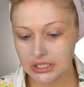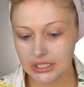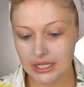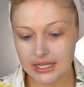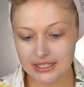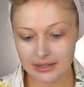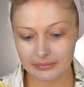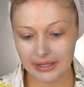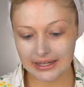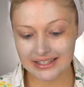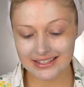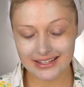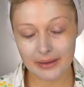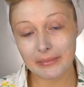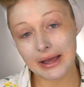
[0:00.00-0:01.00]
because I'm like
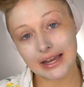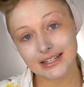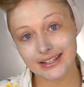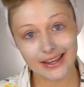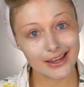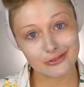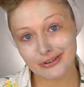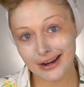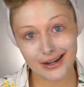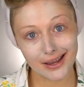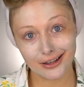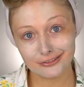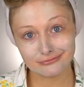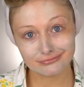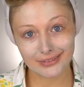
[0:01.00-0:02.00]
semi-tan right now,